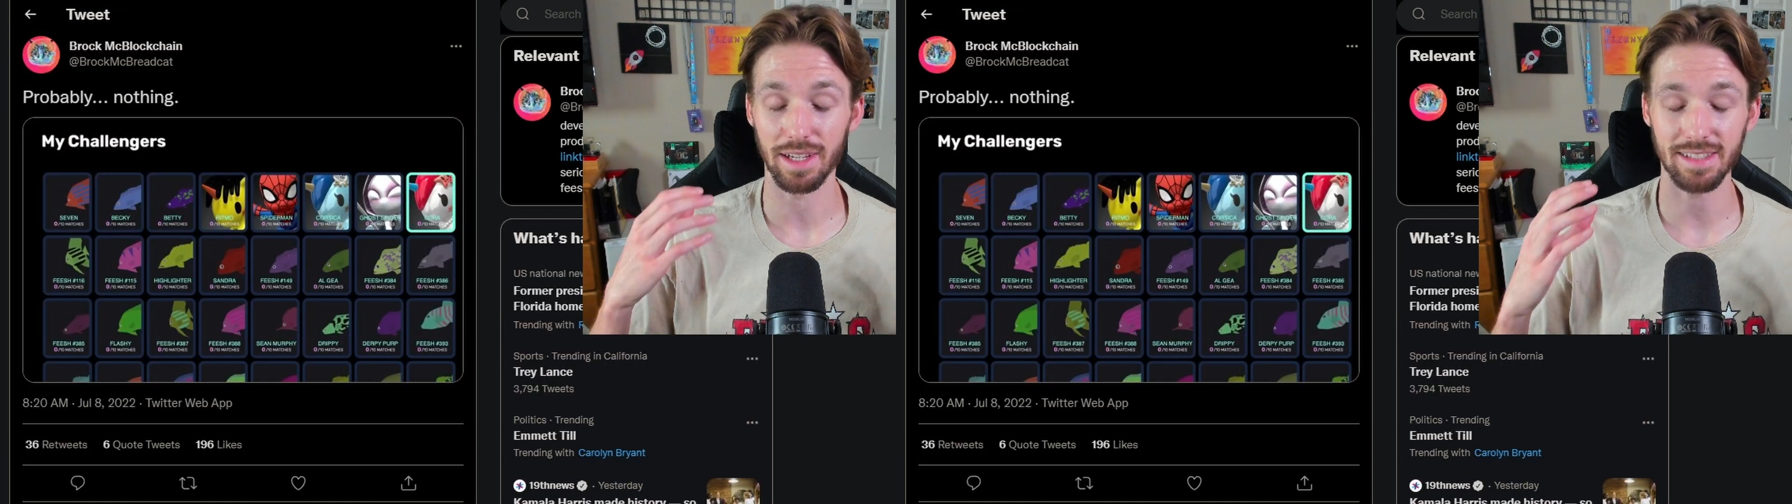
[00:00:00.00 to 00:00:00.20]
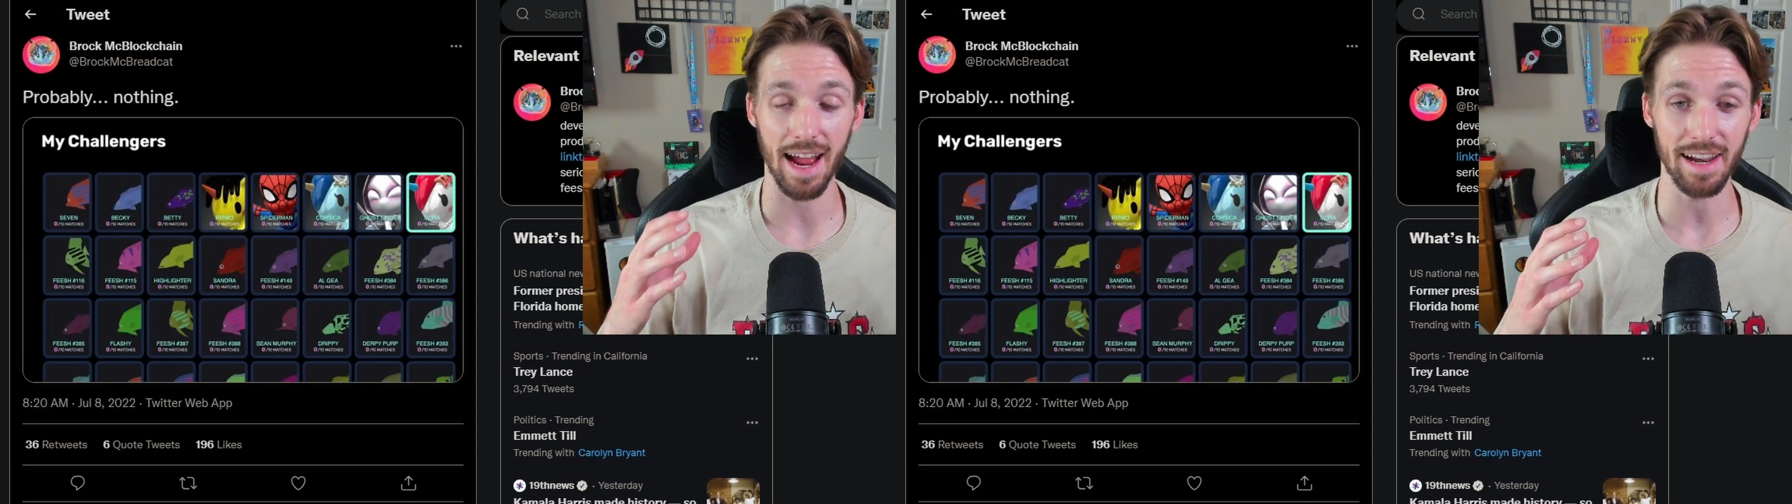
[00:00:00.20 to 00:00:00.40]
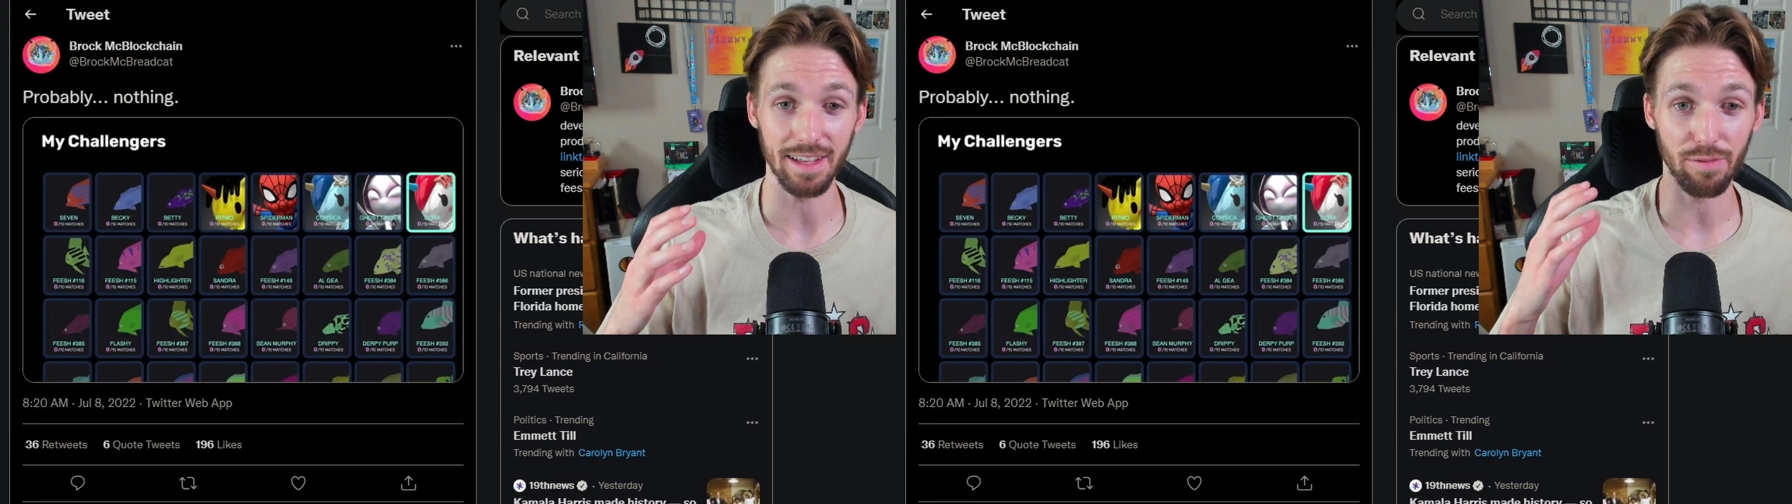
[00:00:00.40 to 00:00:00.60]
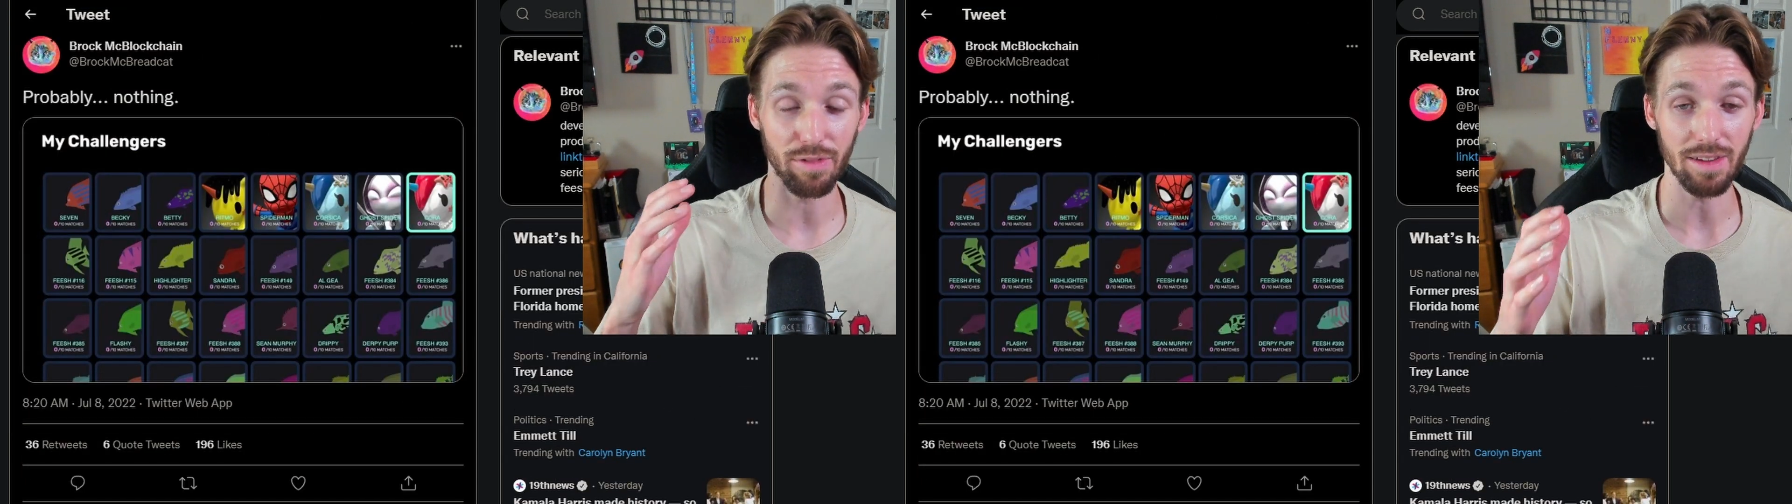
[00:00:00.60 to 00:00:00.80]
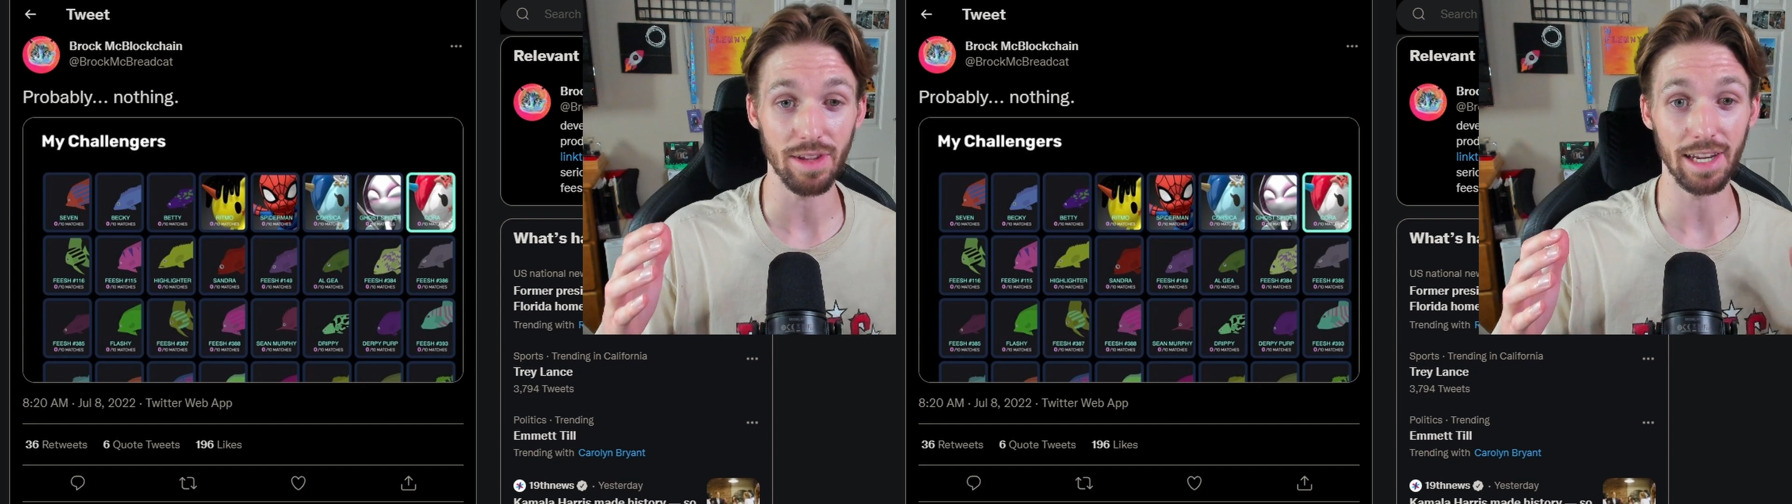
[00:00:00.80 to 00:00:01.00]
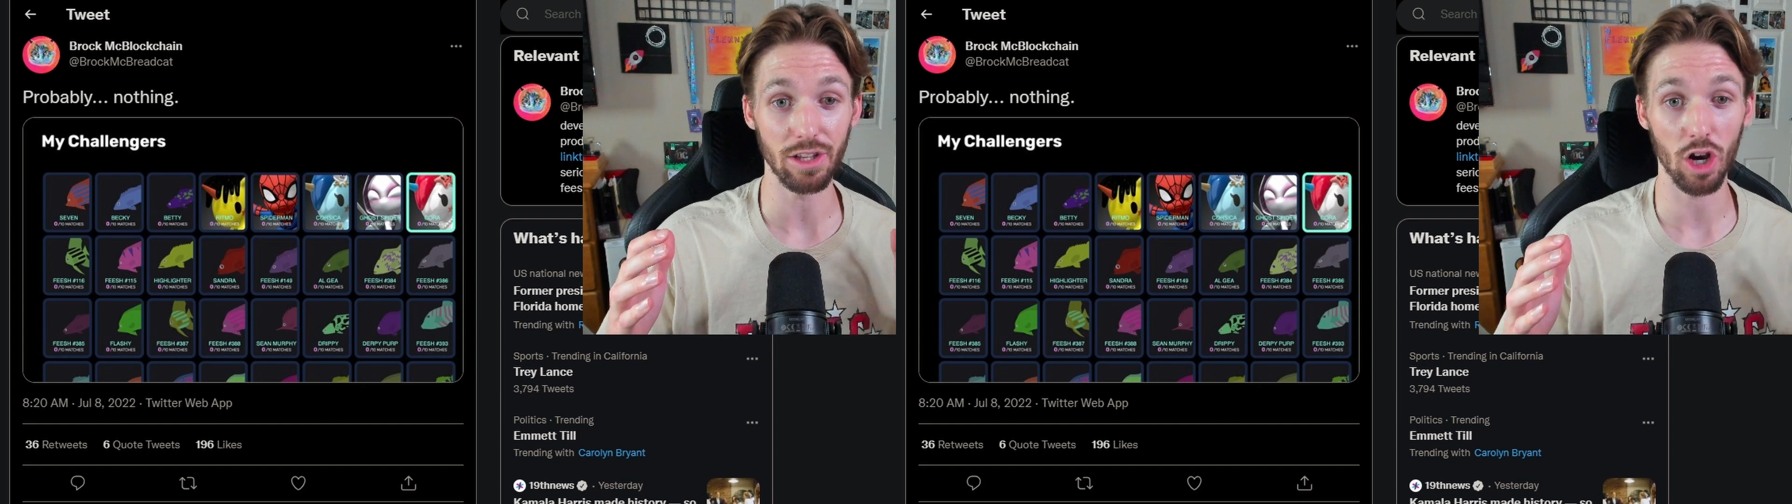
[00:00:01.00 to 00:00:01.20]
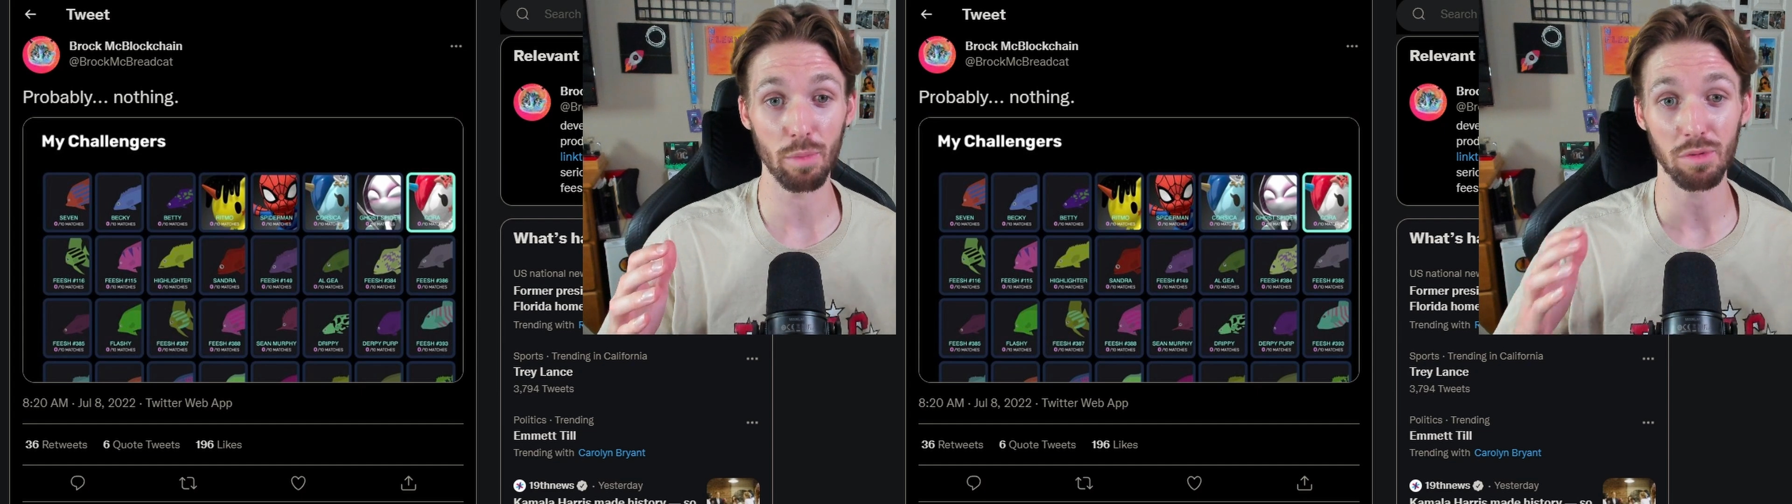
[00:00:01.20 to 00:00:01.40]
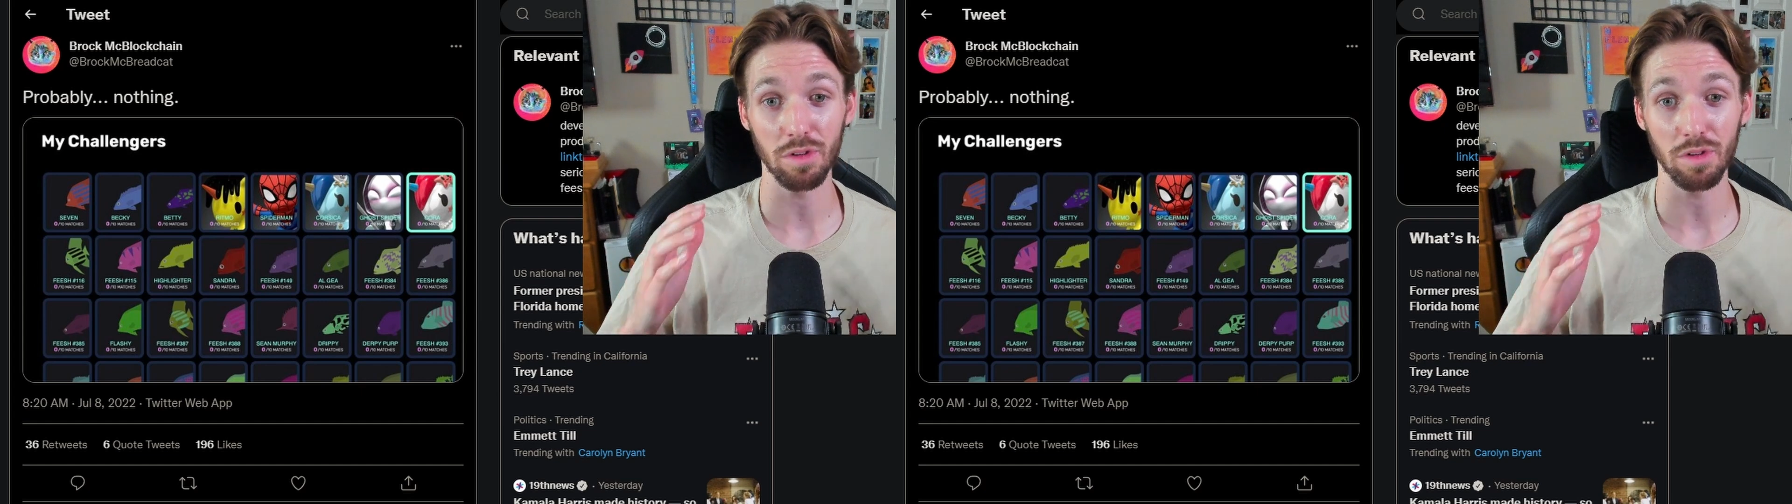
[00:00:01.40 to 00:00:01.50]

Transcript: exciting VeVe and Ecomi